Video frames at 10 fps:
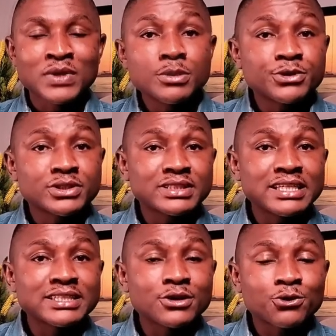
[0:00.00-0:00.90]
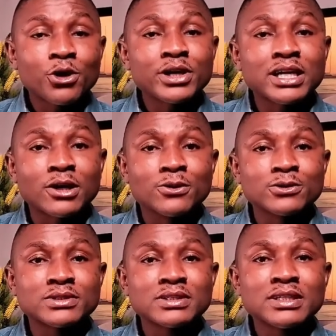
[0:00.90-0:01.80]
Scripture says in
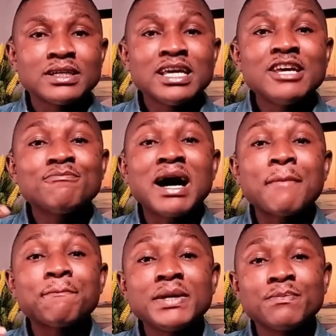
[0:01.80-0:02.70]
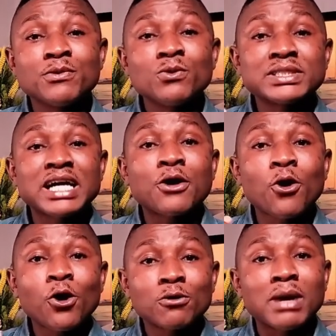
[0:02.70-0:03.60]
Chronicles, if my people which are
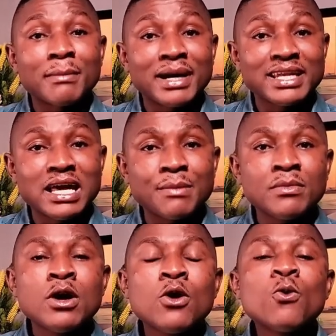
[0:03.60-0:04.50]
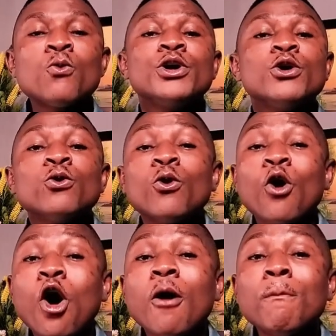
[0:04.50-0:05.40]
called by my name
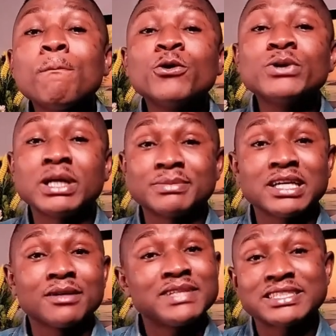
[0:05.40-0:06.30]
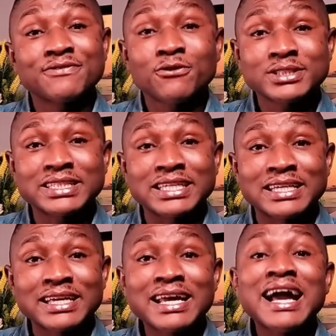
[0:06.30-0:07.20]
will humble themselves, that's the first
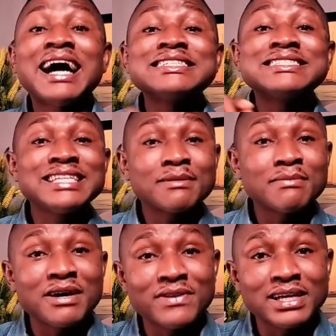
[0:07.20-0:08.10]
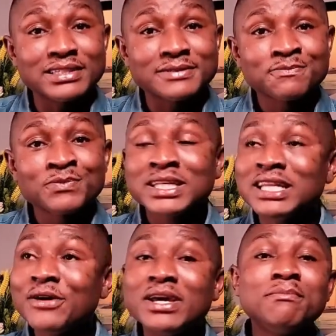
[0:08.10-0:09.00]
thing, and seek my face.
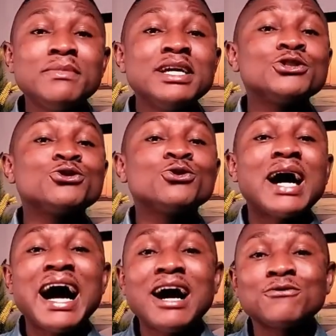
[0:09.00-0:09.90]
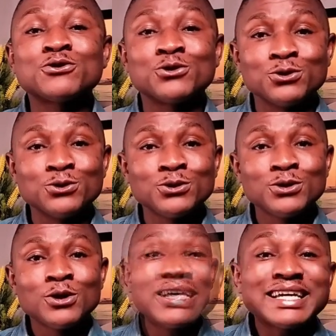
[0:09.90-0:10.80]
Now, it means you have
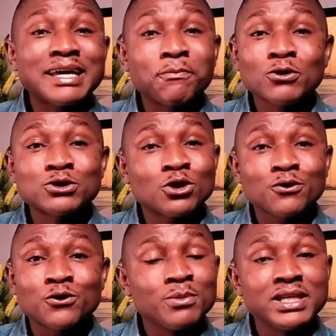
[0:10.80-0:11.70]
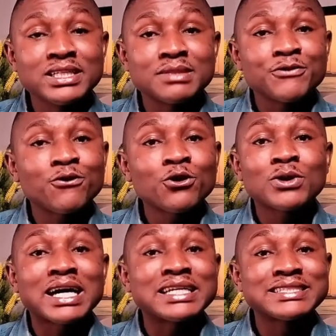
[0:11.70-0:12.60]
to take a posture of humility before
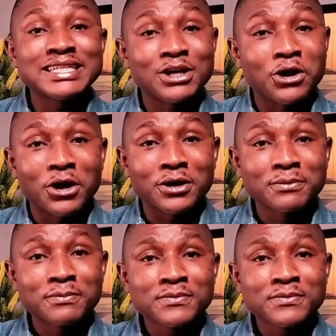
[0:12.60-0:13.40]
you can seek God.